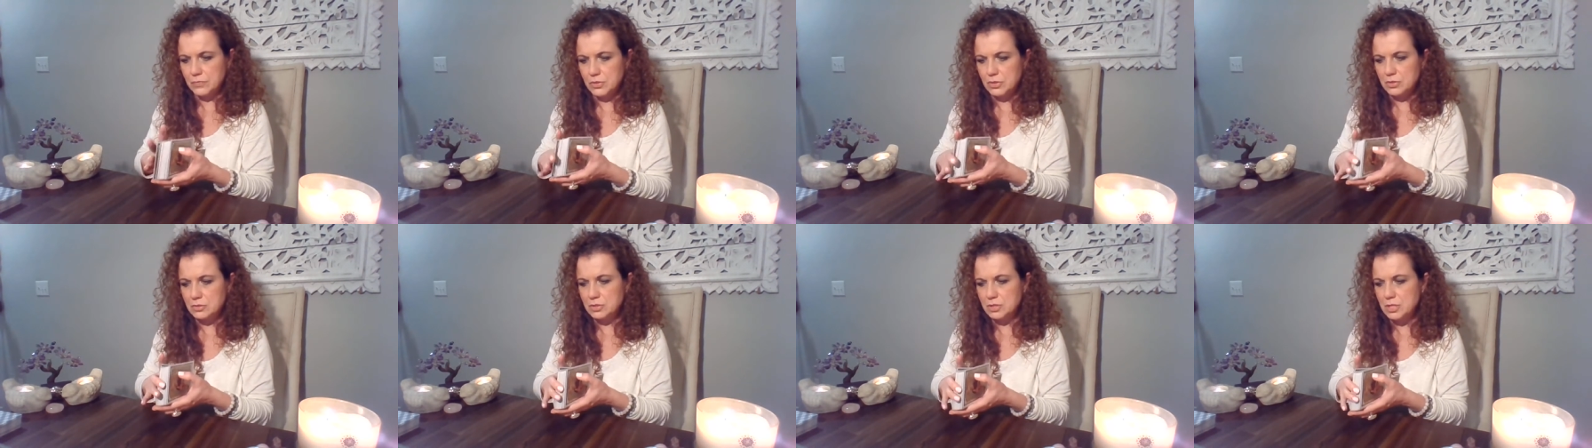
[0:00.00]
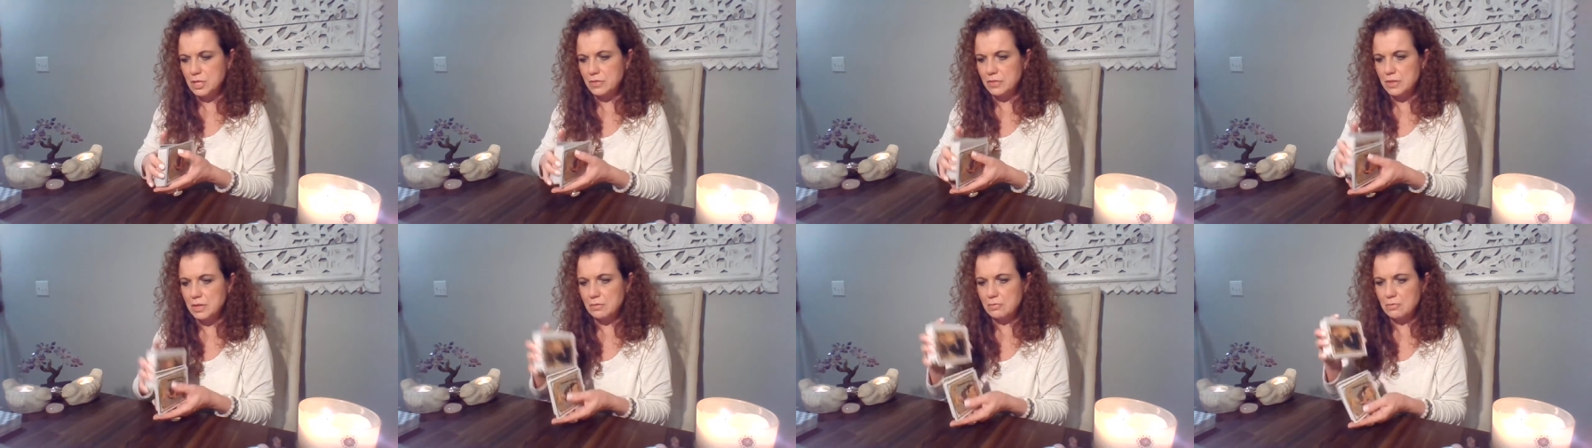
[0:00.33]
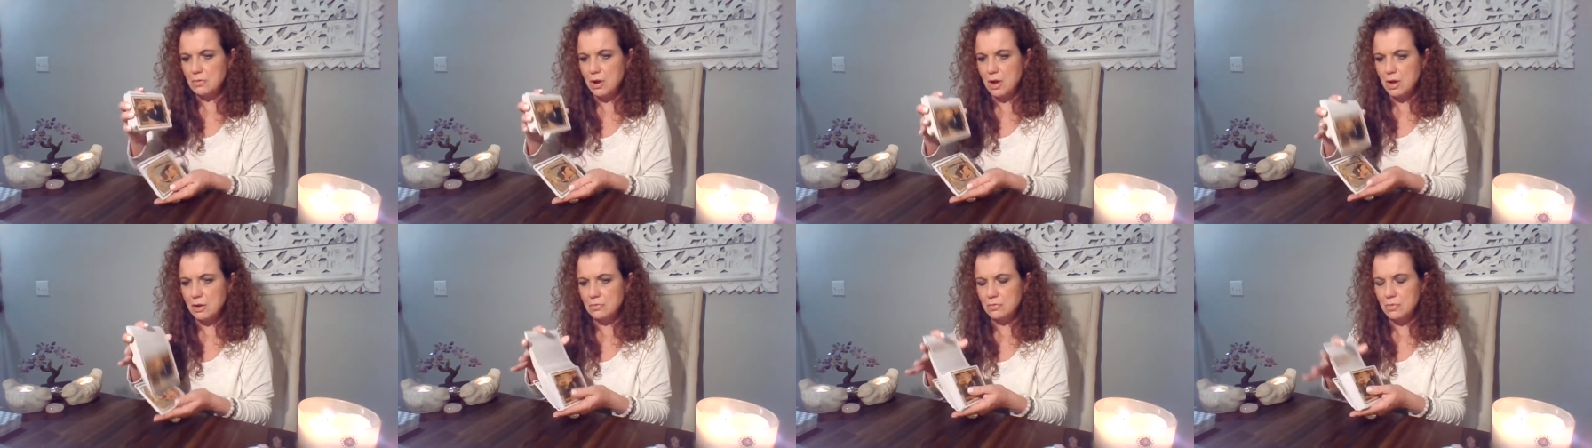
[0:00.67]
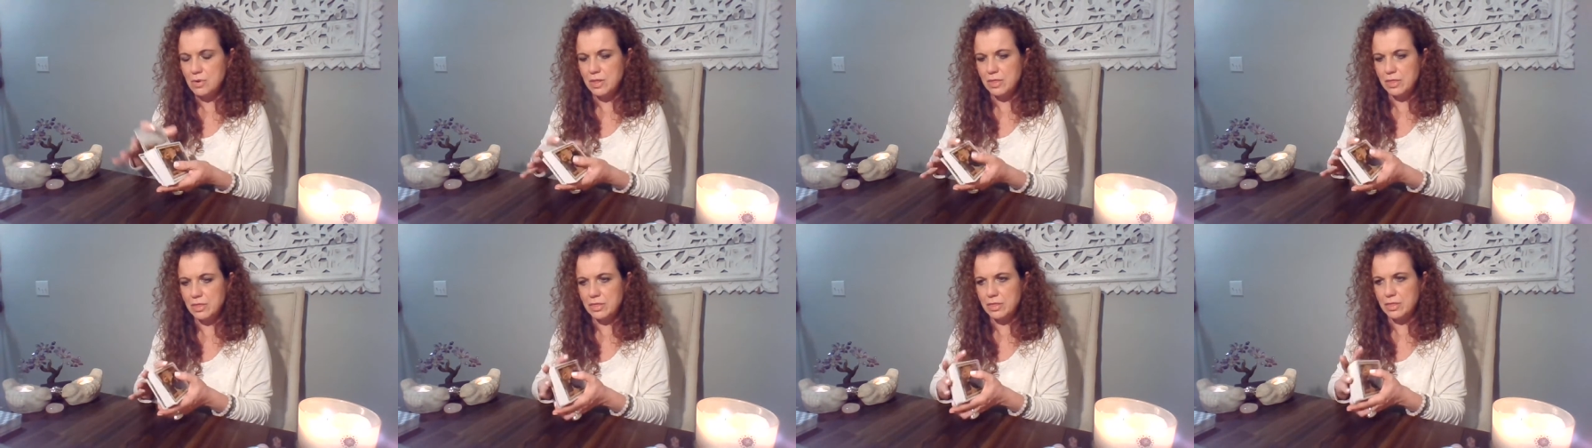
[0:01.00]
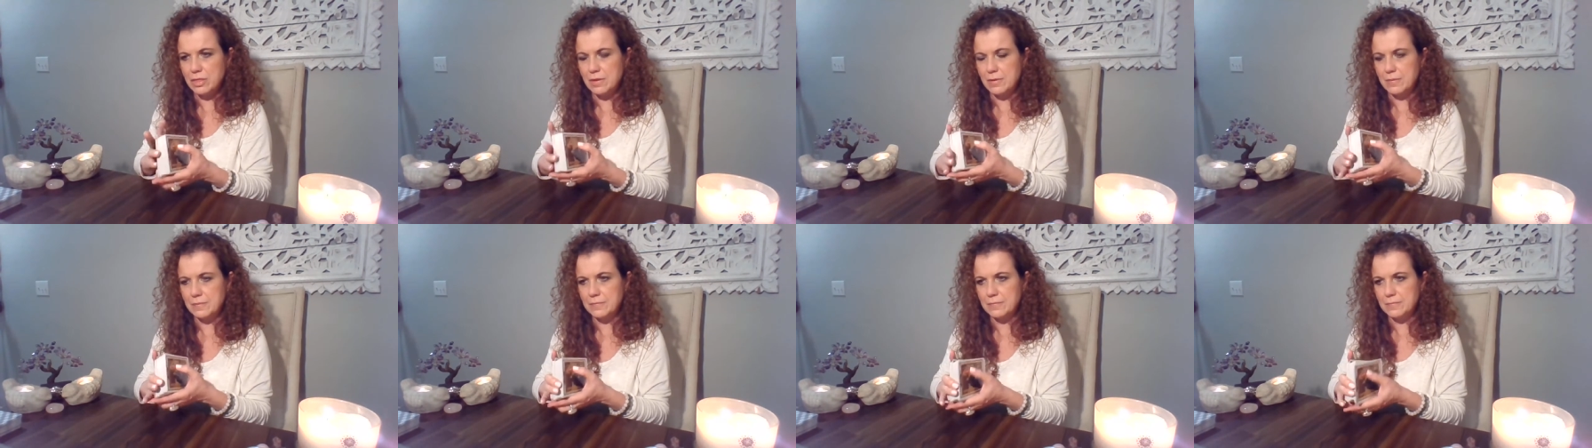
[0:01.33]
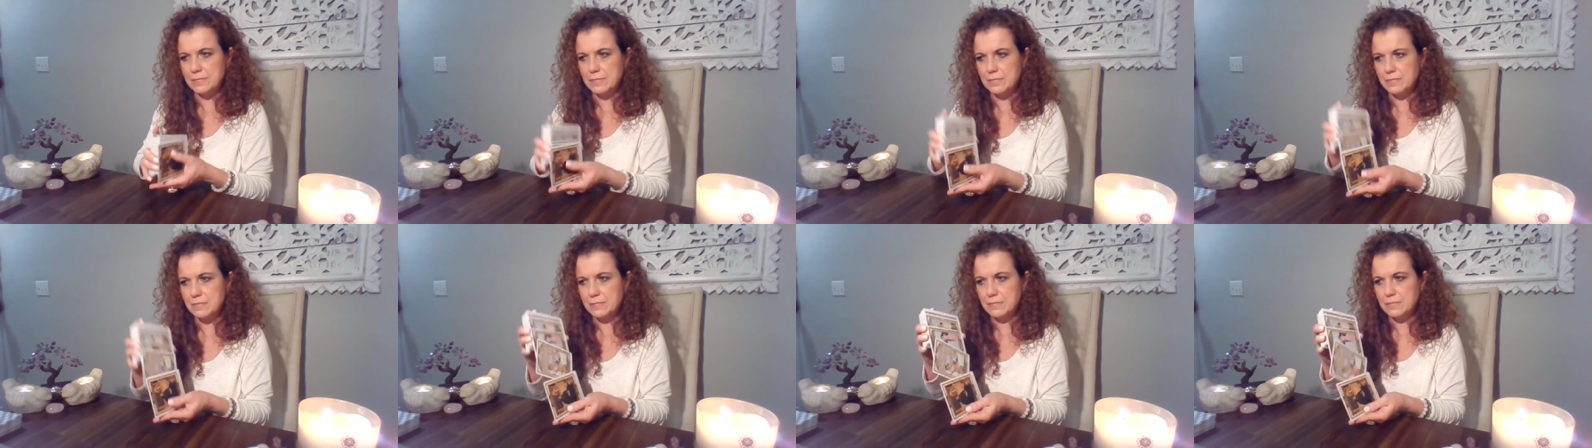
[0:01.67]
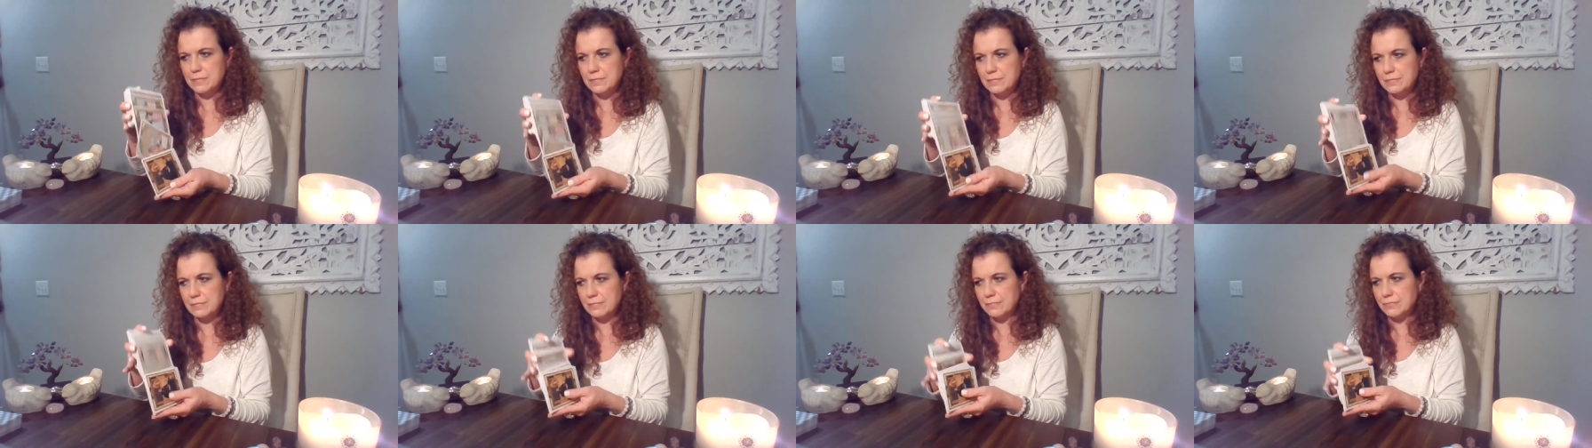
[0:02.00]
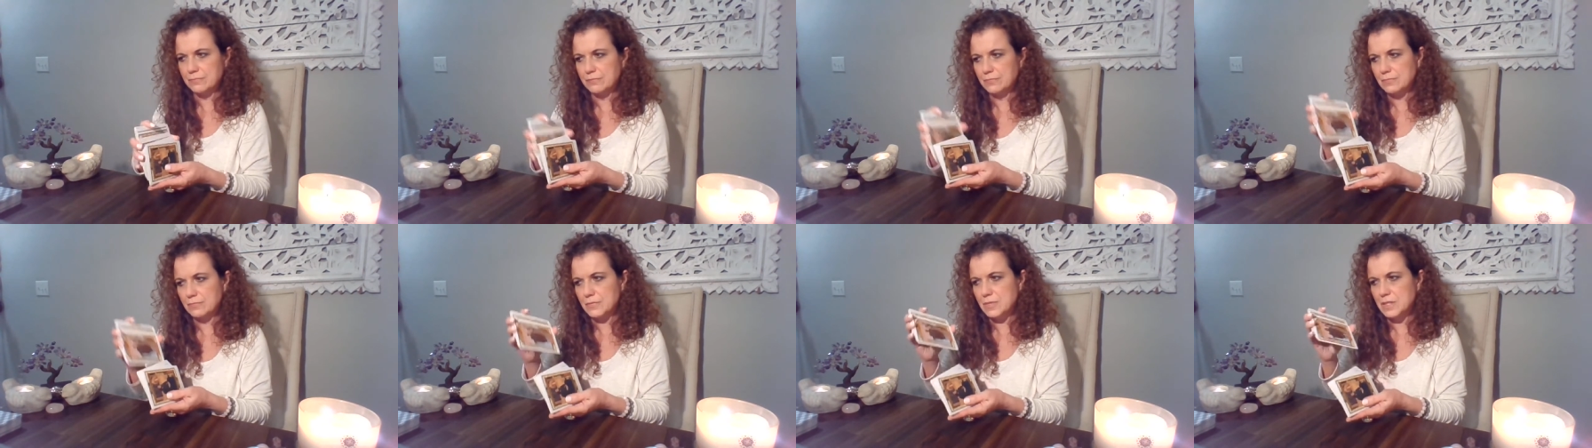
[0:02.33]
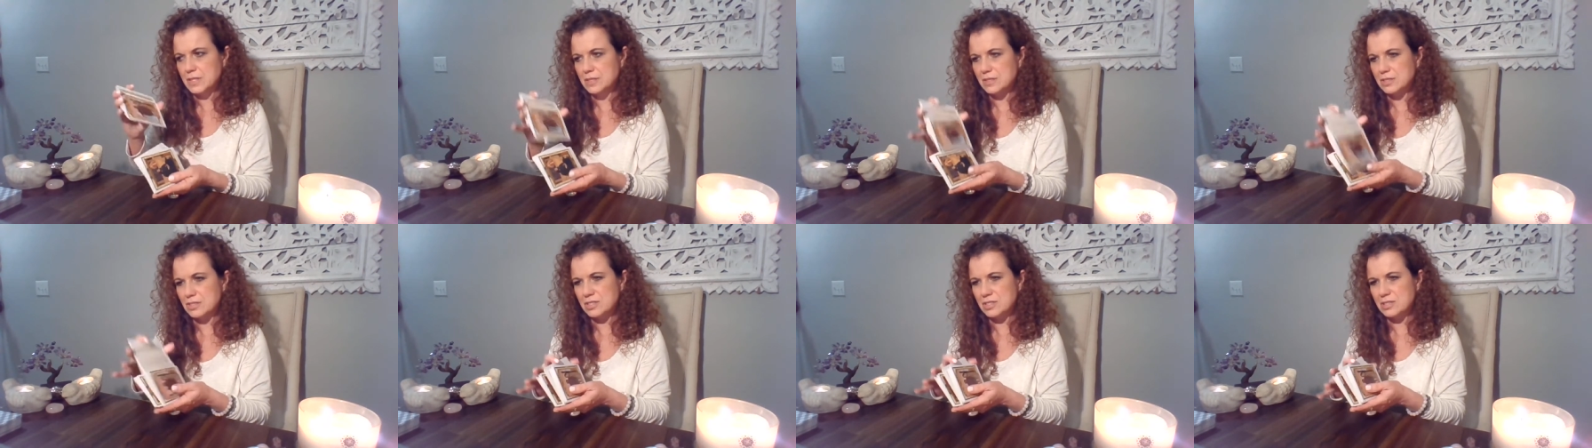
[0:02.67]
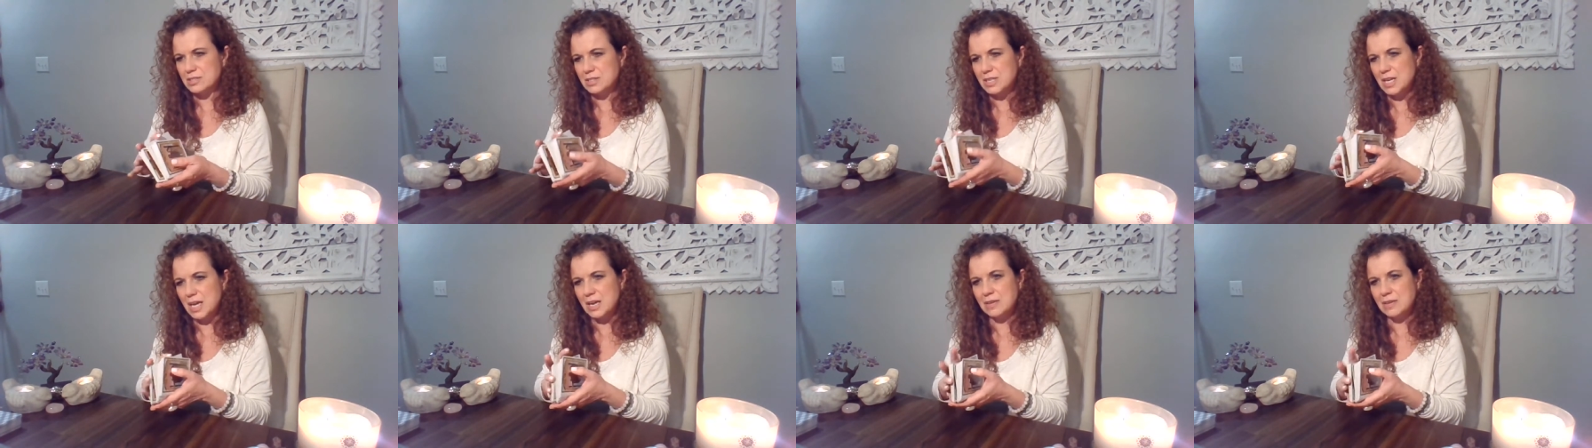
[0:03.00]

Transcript: There's nothing wrong with just